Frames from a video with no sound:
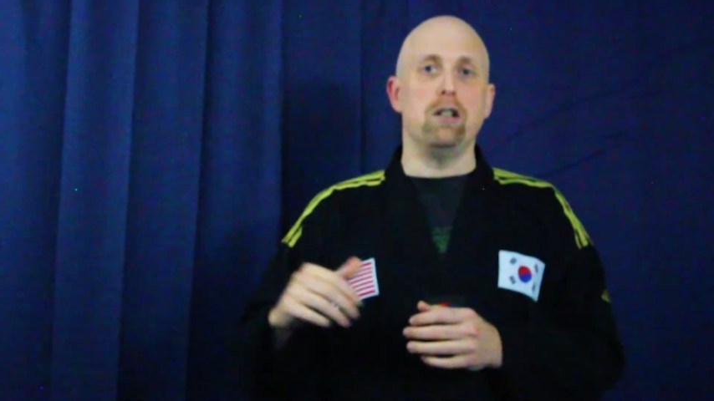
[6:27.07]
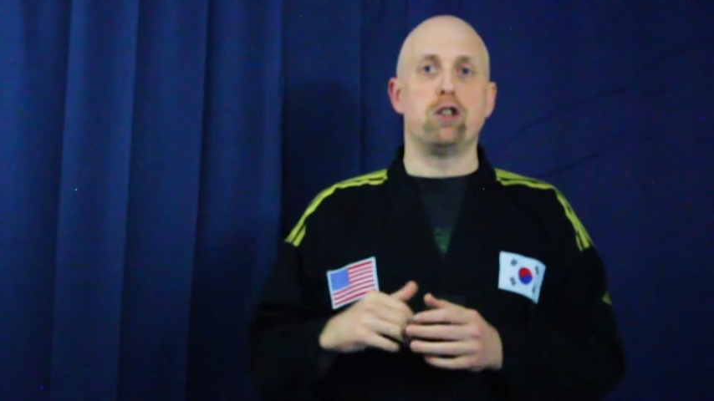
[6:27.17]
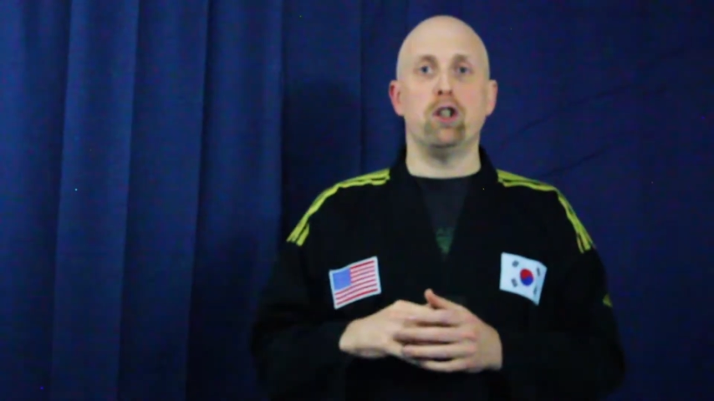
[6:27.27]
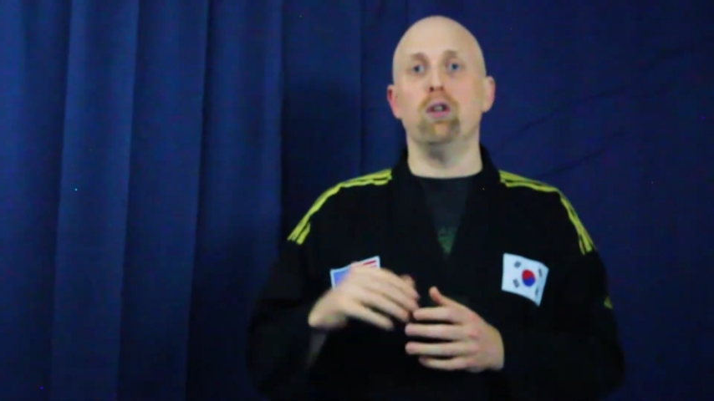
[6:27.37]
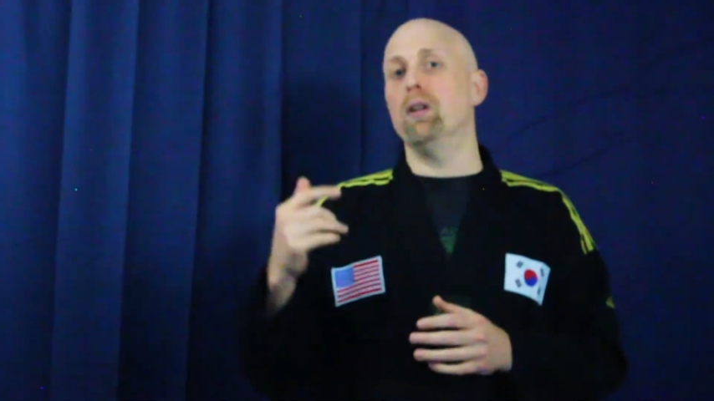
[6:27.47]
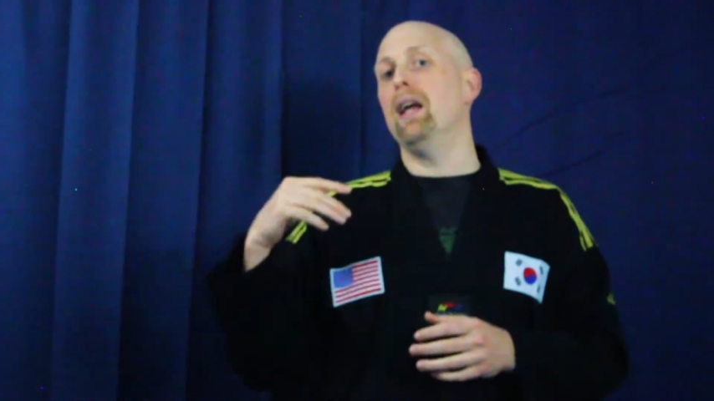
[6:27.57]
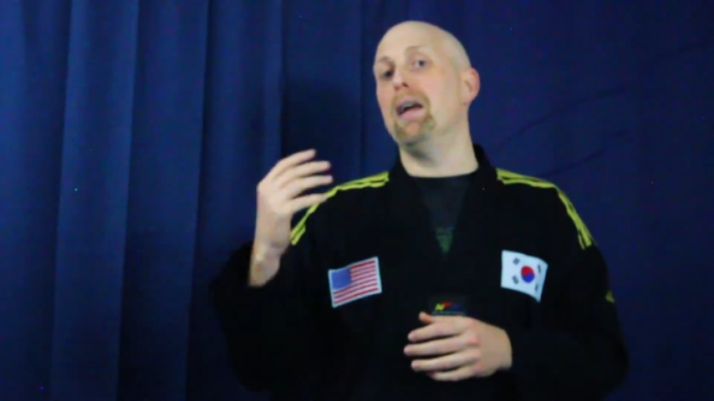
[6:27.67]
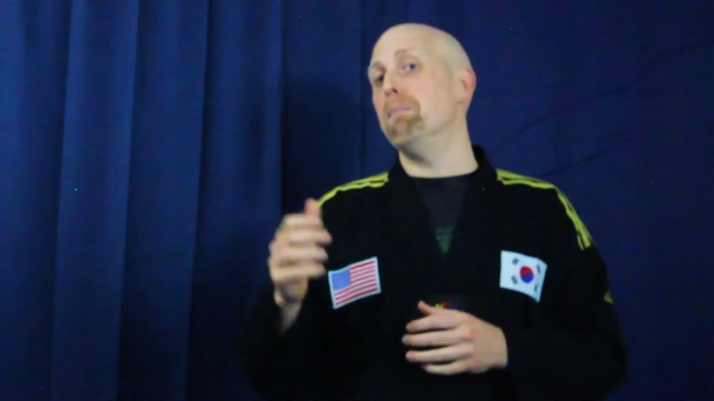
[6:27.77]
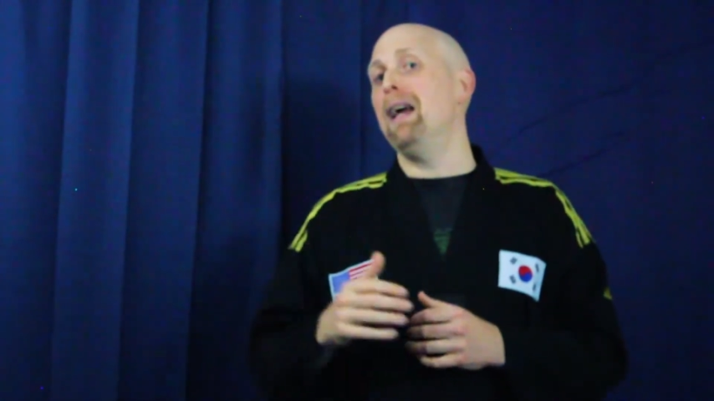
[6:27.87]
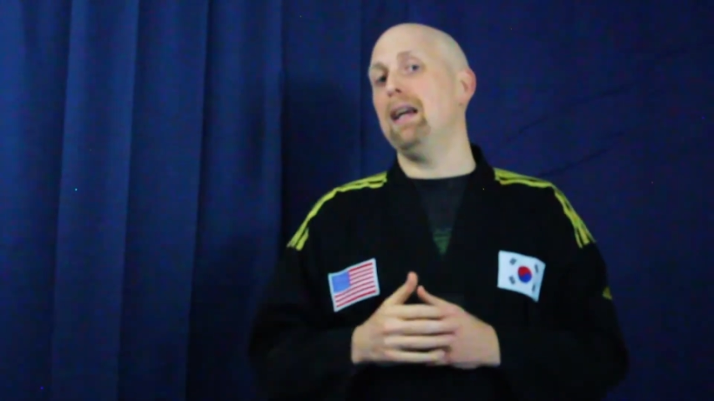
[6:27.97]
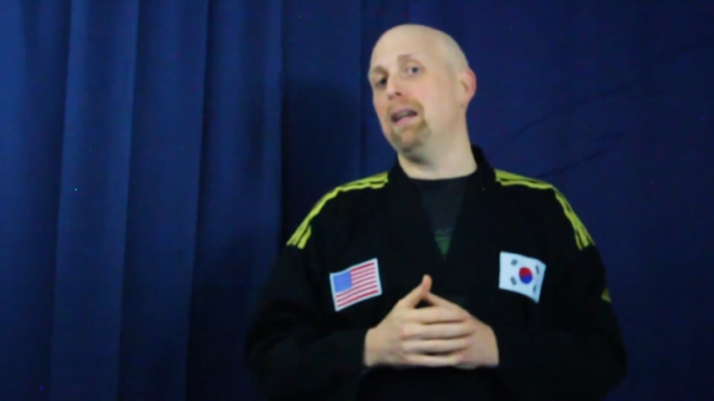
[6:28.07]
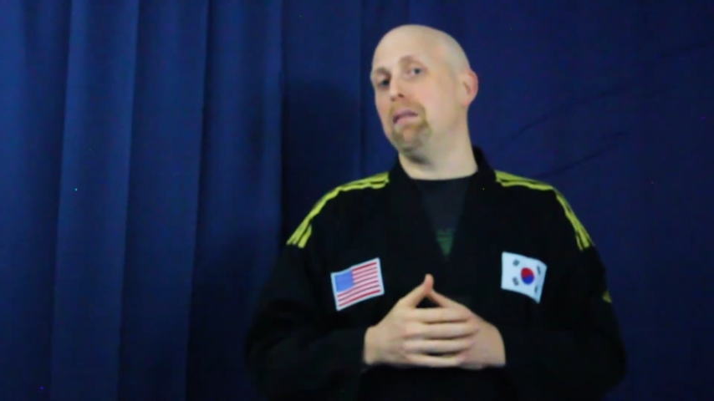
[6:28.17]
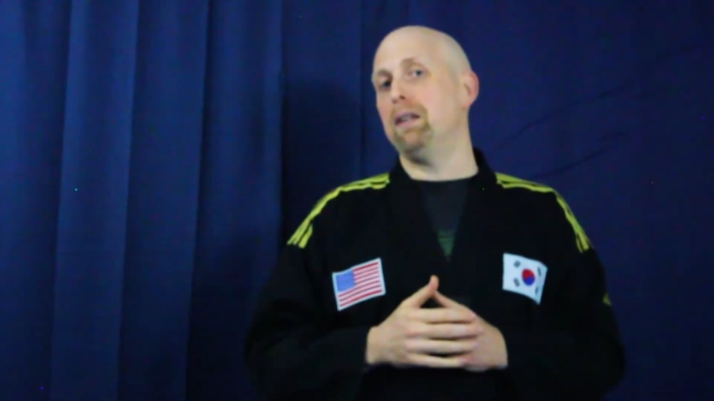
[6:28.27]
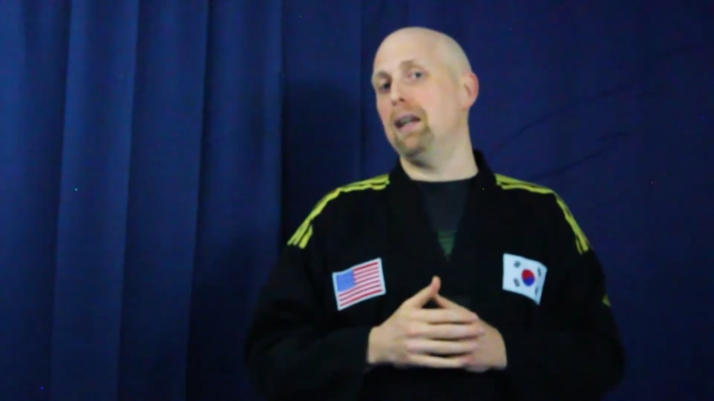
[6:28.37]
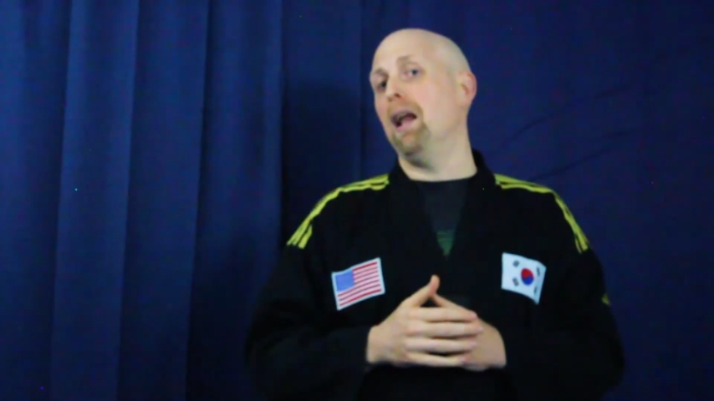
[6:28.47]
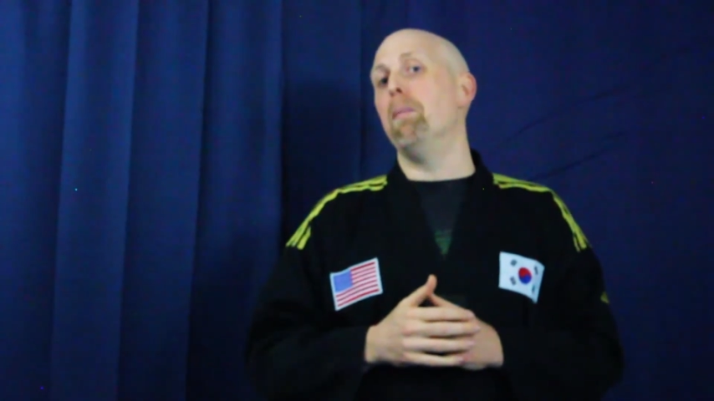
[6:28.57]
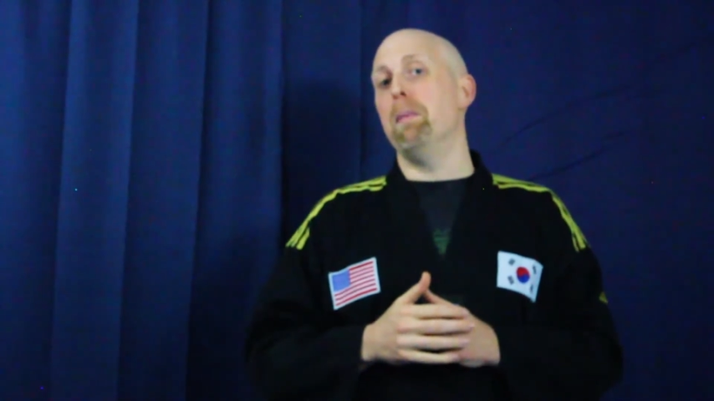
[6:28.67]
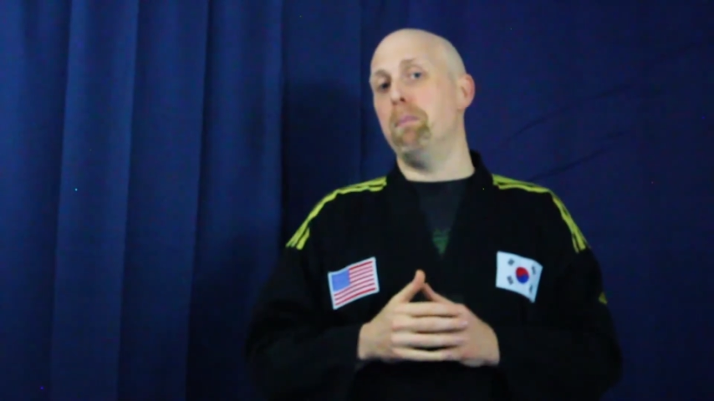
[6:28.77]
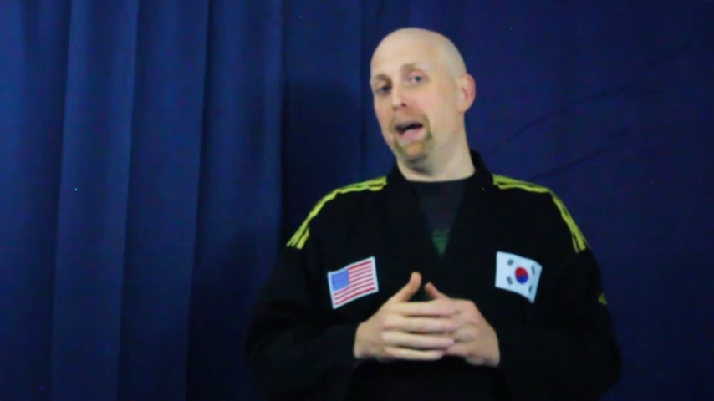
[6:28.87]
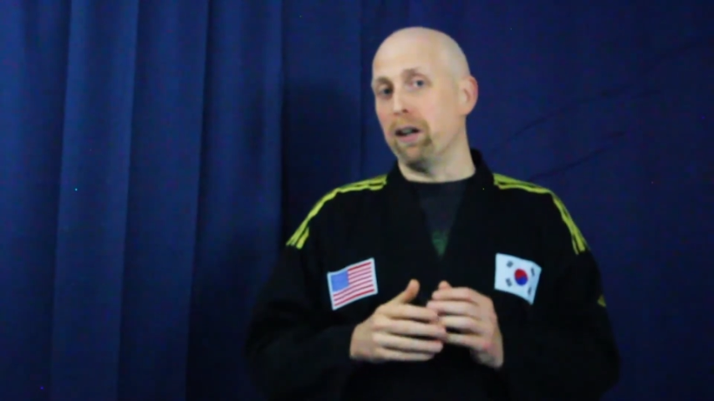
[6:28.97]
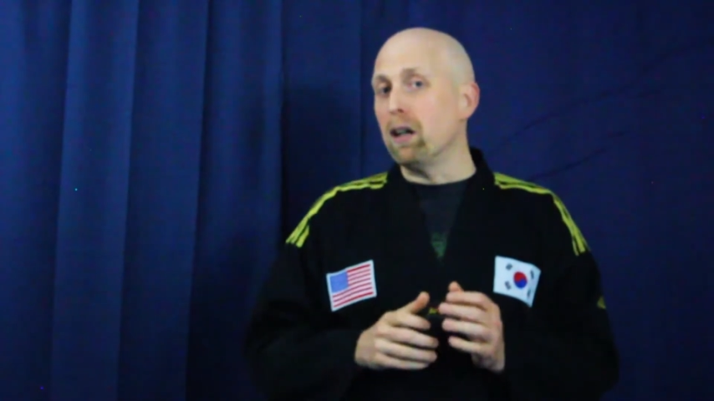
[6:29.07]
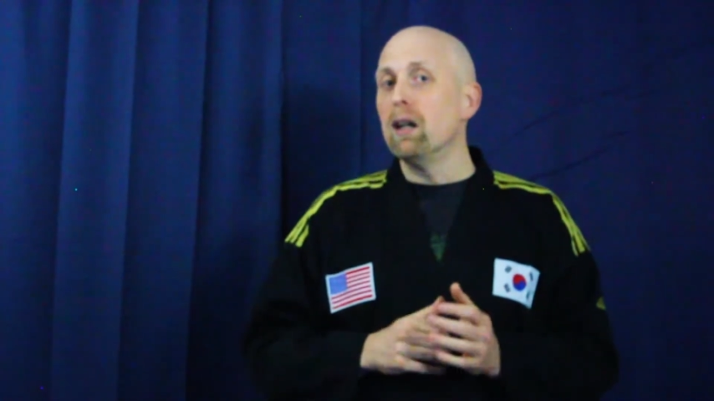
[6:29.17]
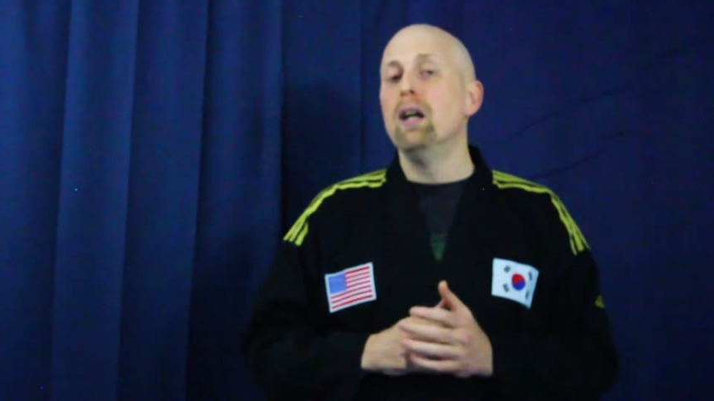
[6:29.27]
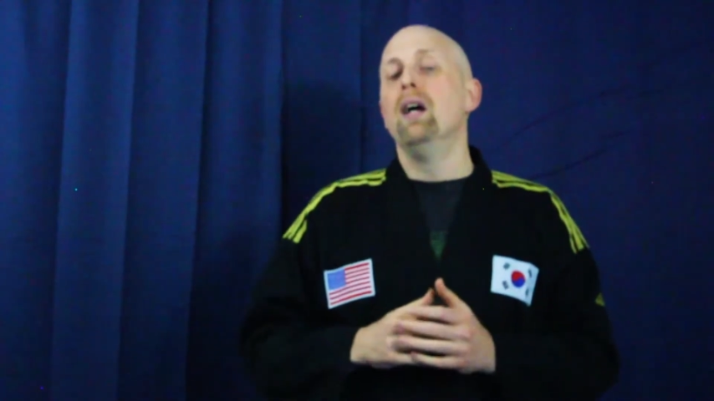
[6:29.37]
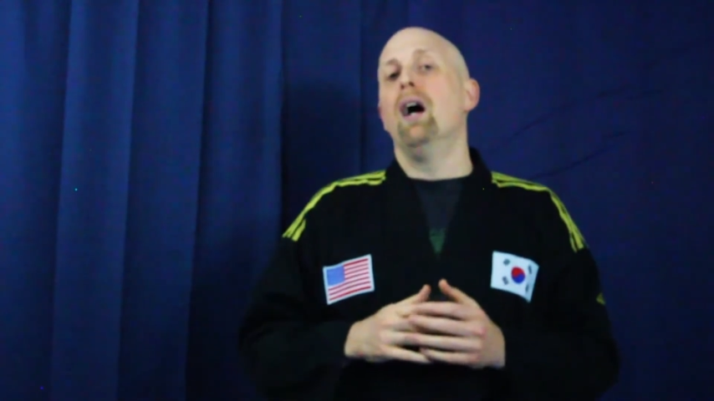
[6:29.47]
June, it may get a bit better.